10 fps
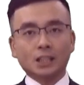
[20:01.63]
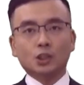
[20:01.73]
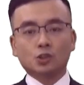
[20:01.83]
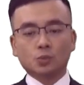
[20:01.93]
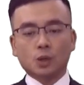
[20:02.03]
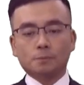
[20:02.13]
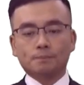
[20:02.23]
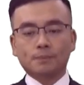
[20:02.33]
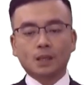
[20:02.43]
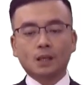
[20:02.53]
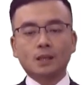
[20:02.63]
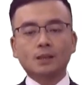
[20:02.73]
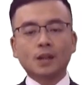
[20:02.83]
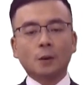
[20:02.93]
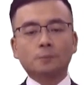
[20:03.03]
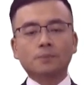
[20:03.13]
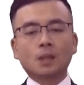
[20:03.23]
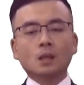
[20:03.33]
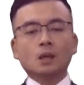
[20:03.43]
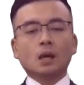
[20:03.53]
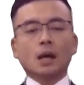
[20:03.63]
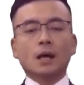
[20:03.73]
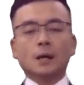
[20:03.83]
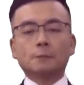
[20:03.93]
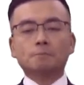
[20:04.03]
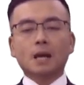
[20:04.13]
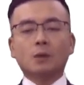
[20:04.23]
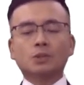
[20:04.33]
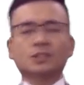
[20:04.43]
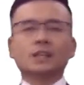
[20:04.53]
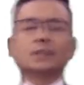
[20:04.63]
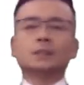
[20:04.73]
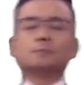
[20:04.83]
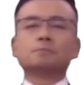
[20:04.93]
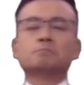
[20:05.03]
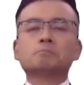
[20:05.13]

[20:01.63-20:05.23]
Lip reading: as well. Now, I would say that